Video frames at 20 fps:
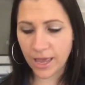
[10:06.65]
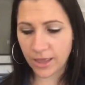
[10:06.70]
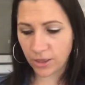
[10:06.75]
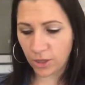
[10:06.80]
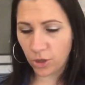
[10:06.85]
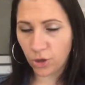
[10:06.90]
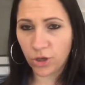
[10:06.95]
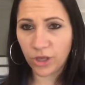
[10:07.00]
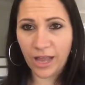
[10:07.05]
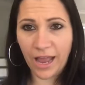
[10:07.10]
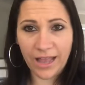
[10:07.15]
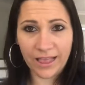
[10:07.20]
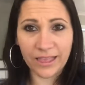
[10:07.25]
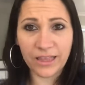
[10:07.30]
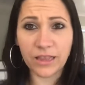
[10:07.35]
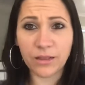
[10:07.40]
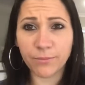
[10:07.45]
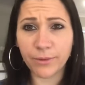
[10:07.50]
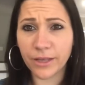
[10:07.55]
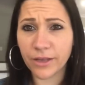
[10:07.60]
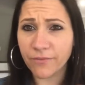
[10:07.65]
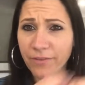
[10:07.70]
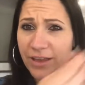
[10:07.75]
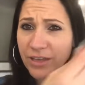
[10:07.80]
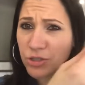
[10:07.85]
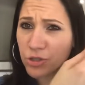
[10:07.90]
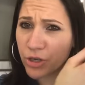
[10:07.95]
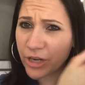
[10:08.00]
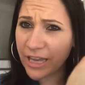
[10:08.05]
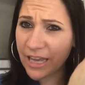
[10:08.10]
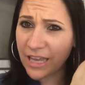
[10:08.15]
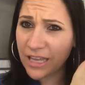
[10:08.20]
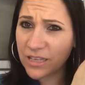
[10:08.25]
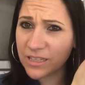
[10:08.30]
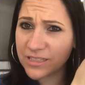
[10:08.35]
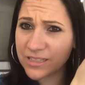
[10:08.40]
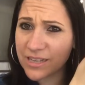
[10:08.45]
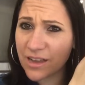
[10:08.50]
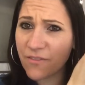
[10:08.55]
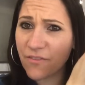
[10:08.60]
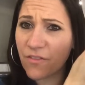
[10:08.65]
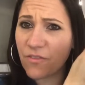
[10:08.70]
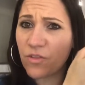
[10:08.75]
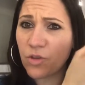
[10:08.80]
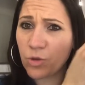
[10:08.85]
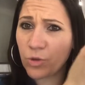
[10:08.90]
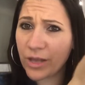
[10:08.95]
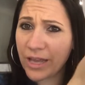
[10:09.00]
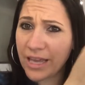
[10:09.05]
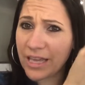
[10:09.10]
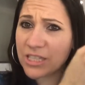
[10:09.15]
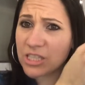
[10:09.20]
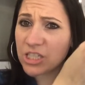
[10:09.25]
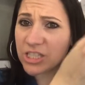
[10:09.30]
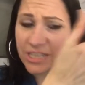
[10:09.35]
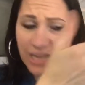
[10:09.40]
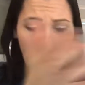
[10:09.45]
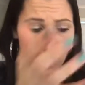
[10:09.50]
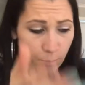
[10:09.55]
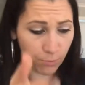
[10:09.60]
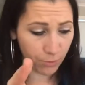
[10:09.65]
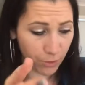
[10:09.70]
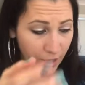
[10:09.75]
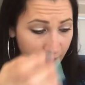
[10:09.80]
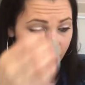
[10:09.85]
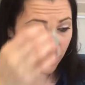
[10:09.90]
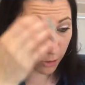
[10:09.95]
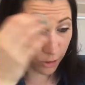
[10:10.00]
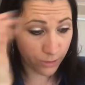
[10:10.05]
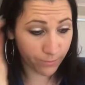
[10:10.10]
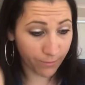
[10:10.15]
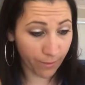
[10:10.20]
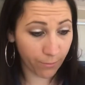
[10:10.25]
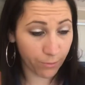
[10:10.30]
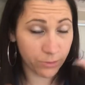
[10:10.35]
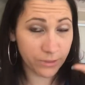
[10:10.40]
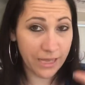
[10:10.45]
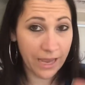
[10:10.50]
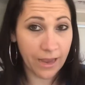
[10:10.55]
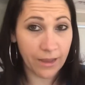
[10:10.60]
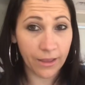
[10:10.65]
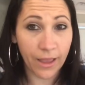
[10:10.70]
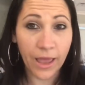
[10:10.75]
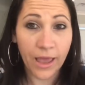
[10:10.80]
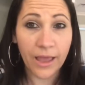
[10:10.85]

And you can add a little bit of extra heat and stuff if you need, just to help you get those bubbles out.